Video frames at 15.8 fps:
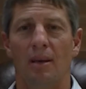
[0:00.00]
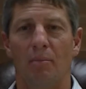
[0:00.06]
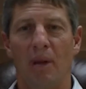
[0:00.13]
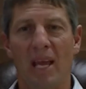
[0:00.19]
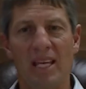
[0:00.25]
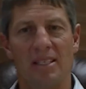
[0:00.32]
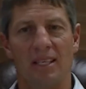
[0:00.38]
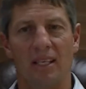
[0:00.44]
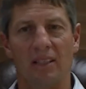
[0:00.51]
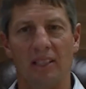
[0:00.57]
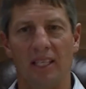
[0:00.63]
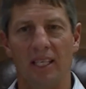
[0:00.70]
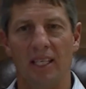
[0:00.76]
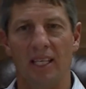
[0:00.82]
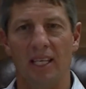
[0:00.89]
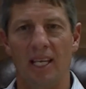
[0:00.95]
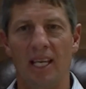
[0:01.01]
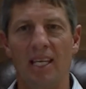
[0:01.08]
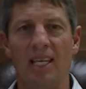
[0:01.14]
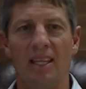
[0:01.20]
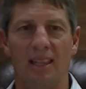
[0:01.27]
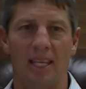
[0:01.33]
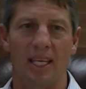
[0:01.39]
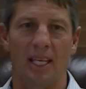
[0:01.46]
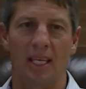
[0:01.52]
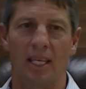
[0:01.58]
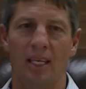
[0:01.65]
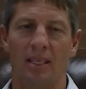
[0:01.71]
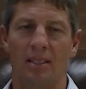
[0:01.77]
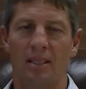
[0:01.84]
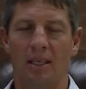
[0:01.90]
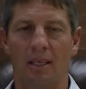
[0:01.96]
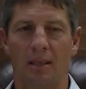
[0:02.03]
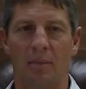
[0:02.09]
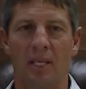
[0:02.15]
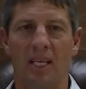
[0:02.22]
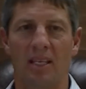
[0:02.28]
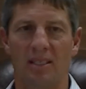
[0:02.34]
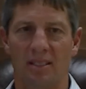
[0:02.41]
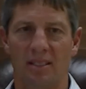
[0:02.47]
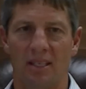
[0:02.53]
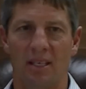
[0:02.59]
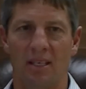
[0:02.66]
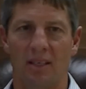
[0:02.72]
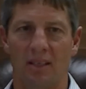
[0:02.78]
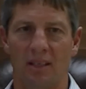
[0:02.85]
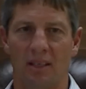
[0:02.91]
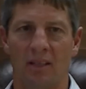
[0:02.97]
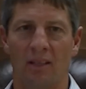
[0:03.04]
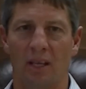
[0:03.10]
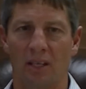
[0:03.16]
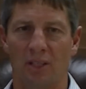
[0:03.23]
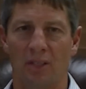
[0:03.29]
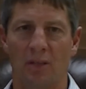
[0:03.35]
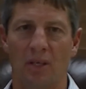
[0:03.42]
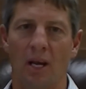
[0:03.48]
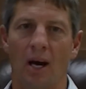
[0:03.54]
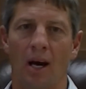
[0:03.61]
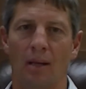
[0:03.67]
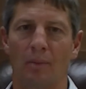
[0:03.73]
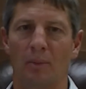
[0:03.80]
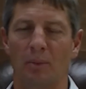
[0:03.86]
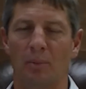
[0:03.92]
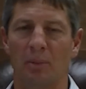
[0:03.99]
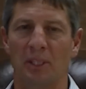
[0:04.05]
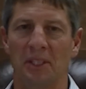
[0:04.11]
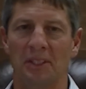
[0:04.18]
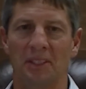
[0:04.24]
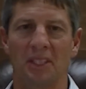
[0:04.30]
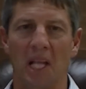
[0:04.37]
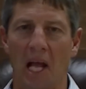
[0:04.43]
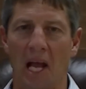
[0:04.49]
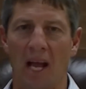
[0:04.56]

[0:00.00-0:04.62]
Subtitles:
Basically, anything is going to be considered a luxury automobile to the